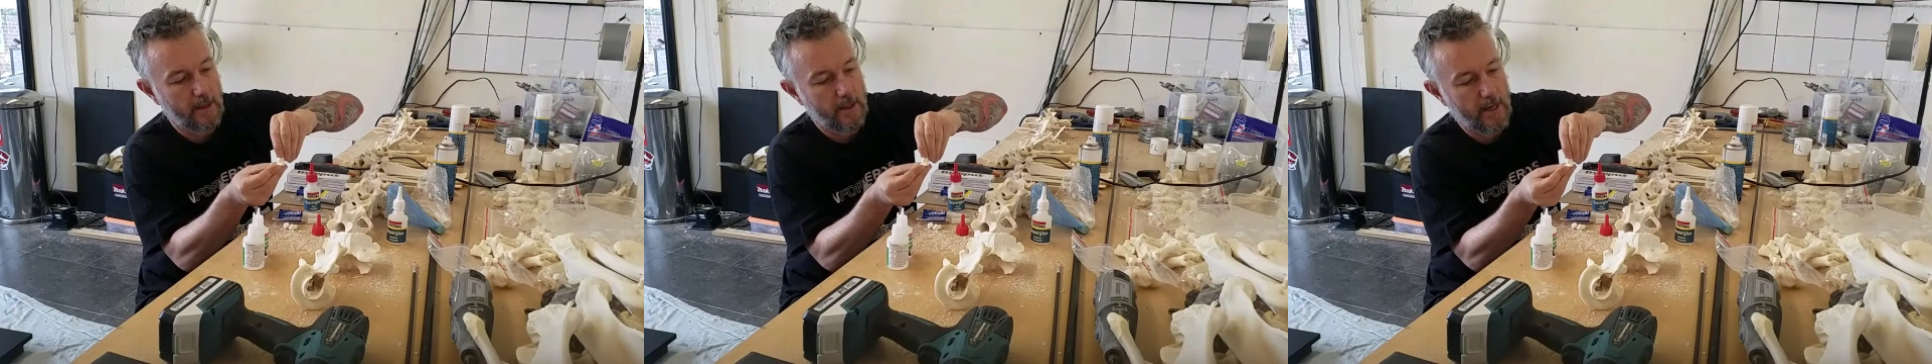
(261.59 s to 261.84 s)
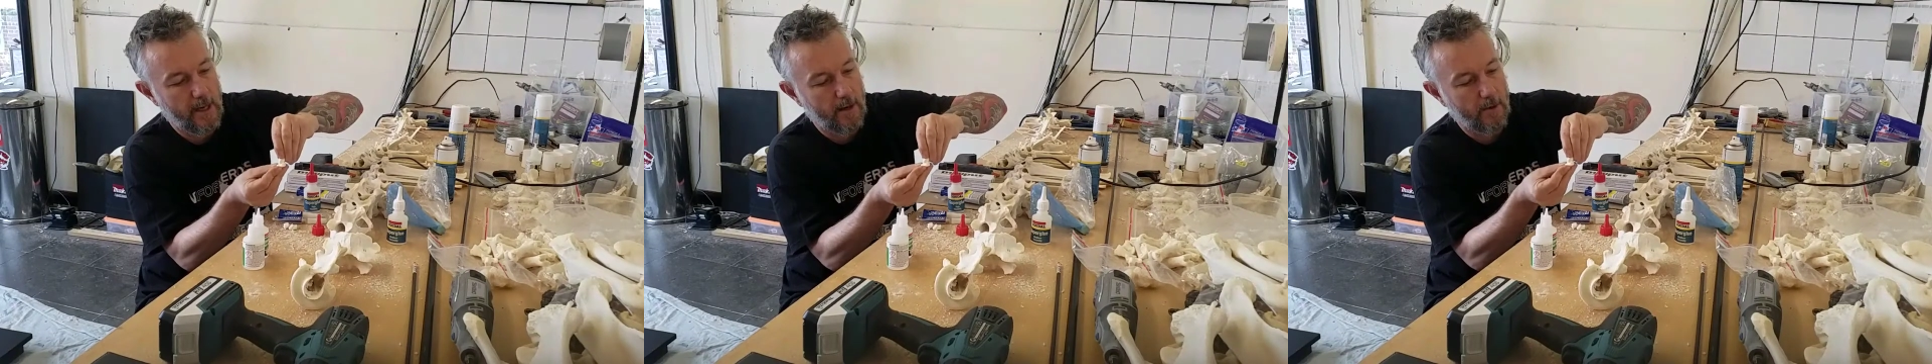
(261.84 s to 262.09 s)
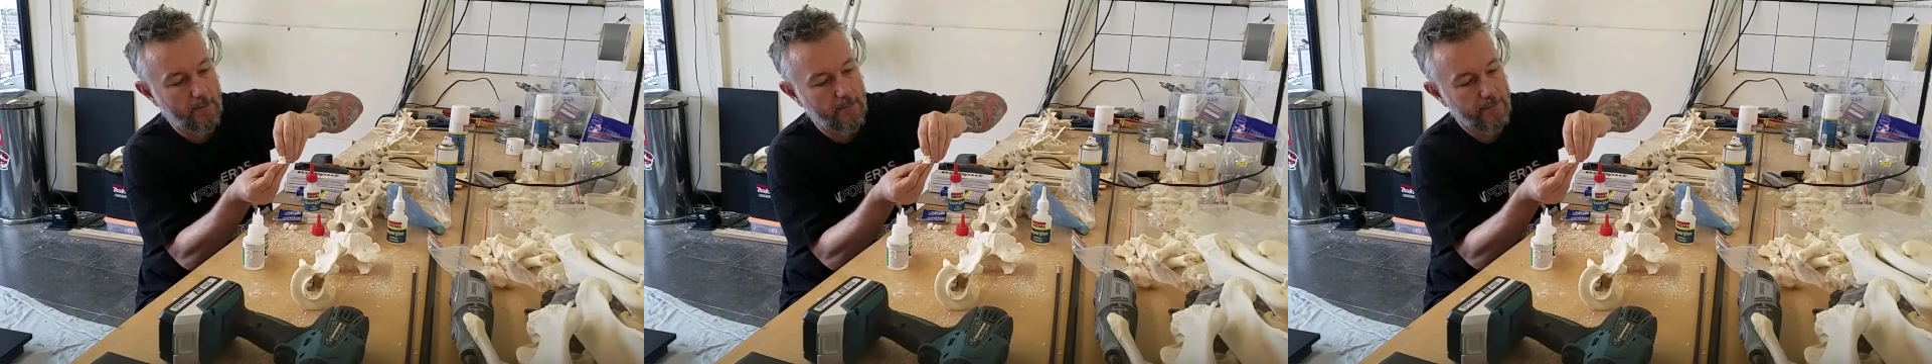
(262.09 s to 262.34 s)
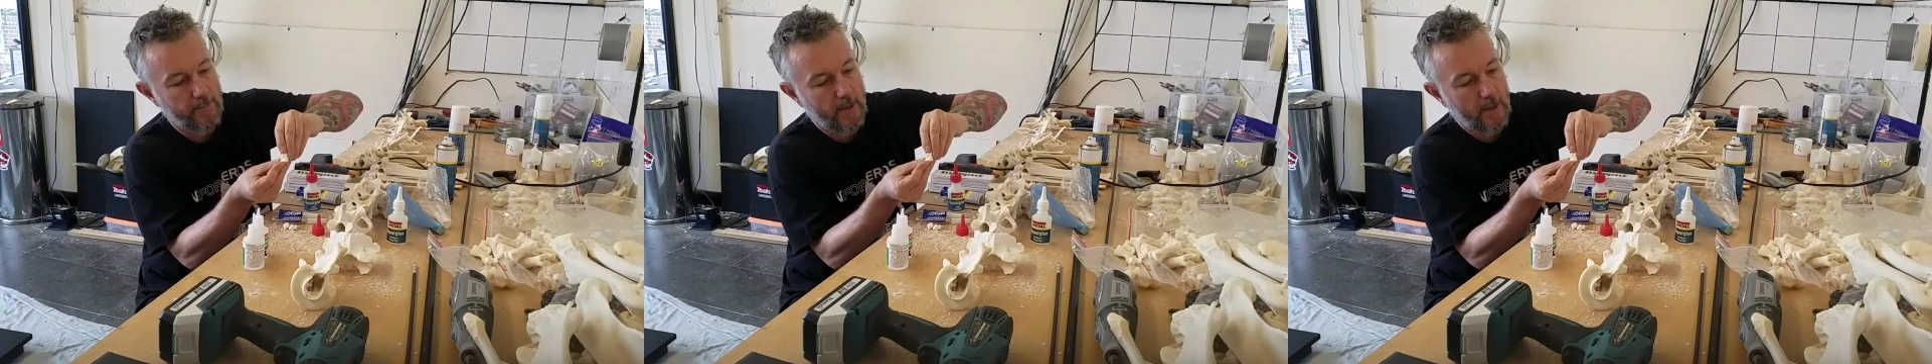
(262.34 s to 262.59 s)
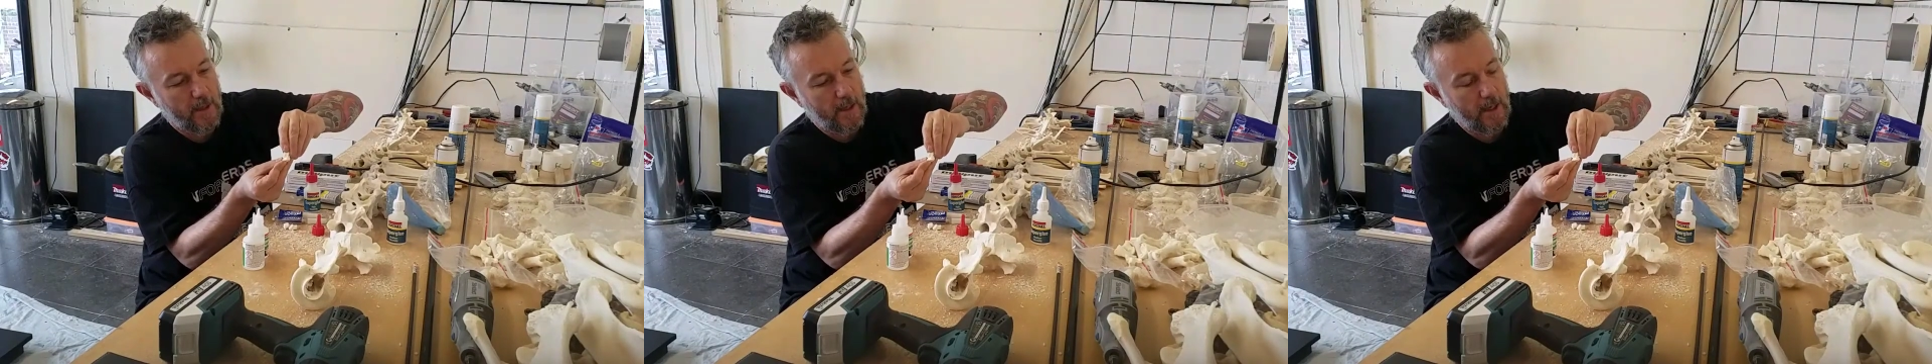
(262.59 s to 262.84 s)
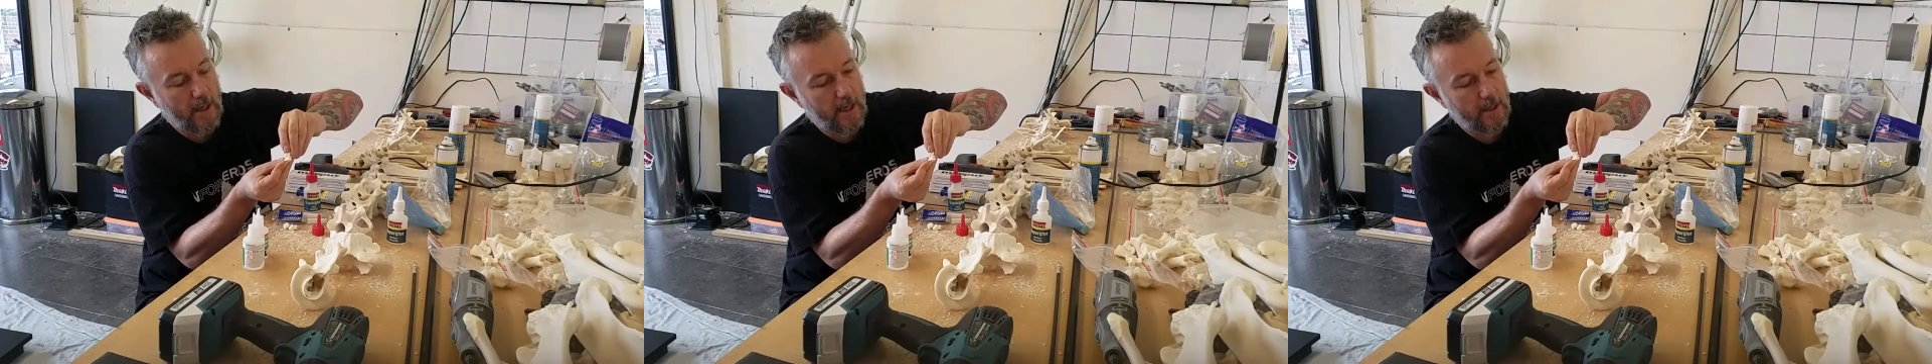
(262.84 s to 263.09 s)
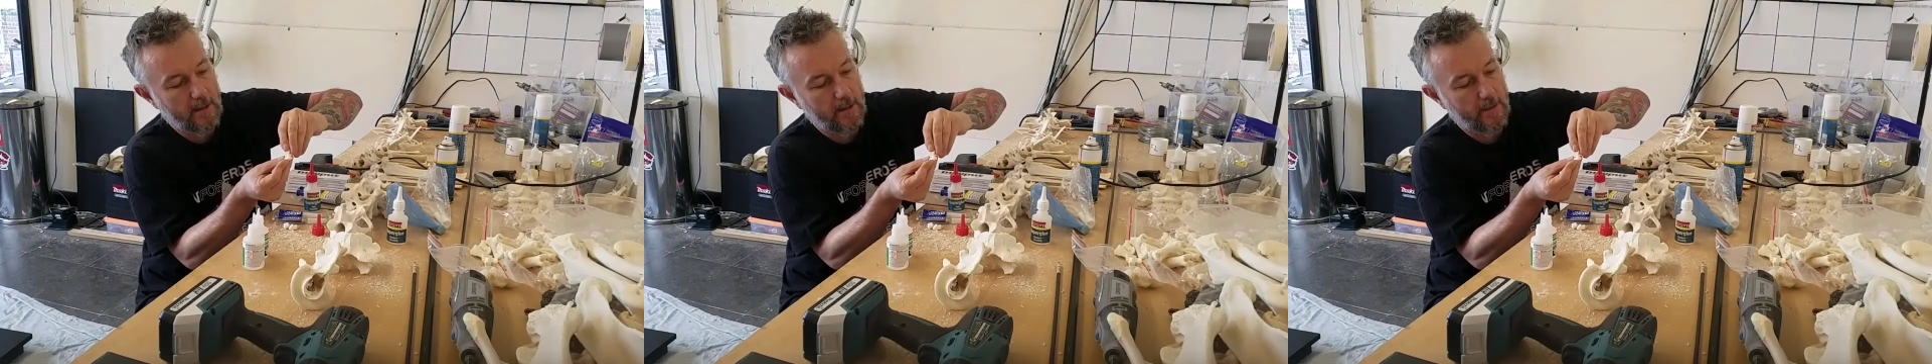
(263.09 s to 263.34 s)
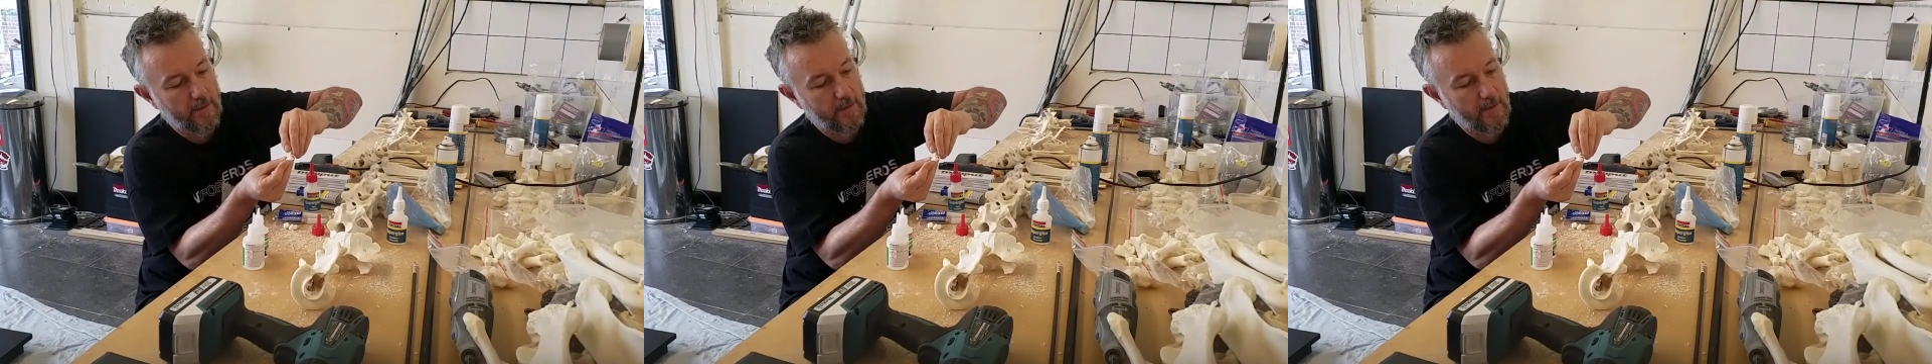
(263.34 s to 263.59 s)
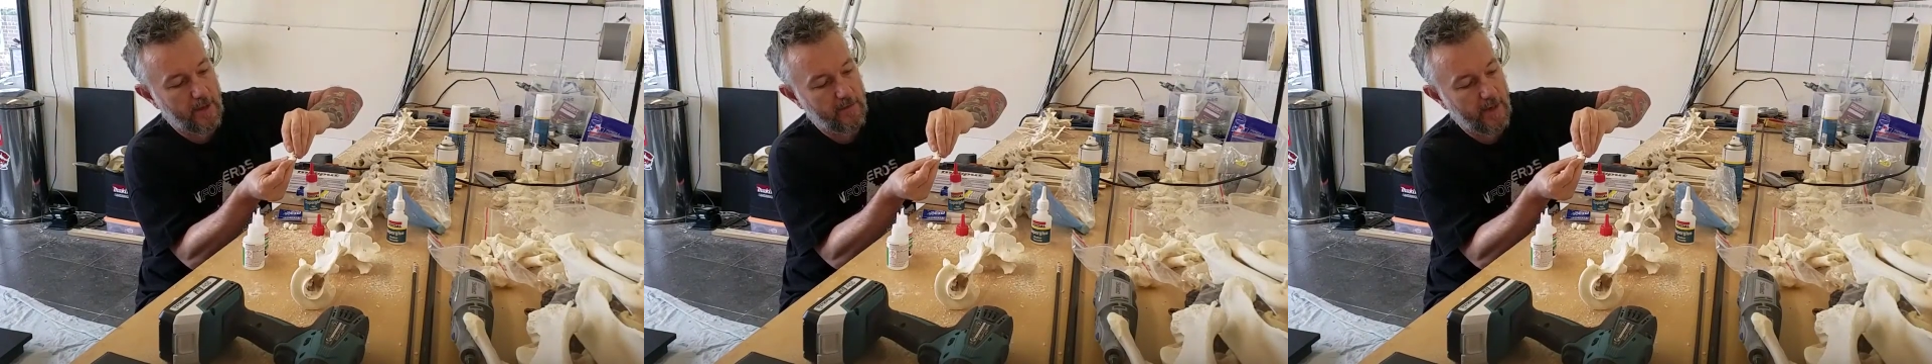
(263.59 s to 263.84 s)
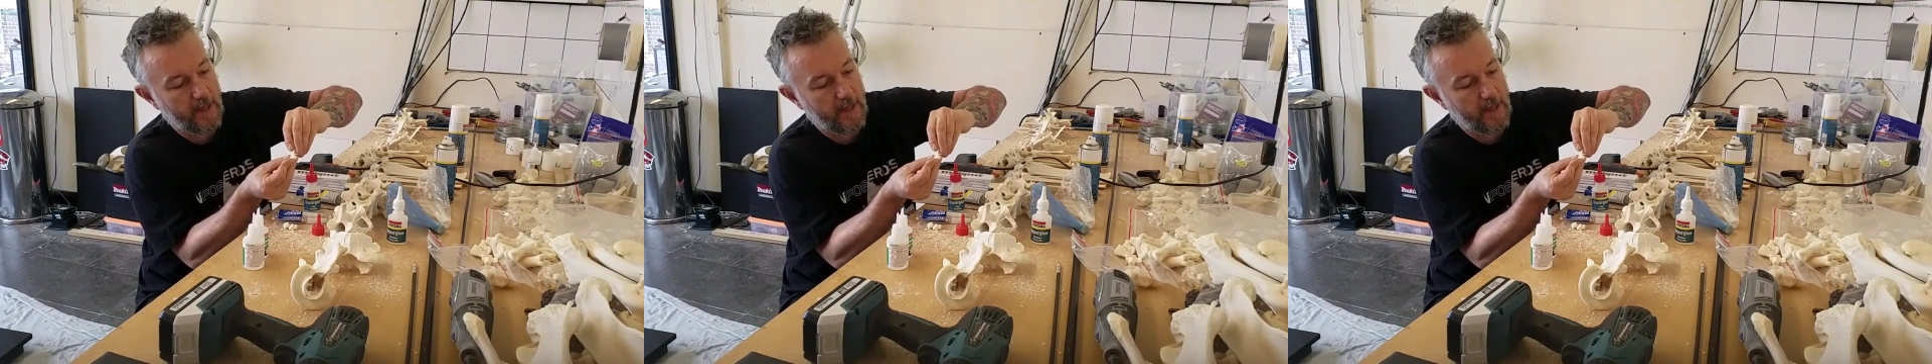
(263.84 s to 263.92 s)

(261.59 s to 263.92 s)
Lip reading: Now, if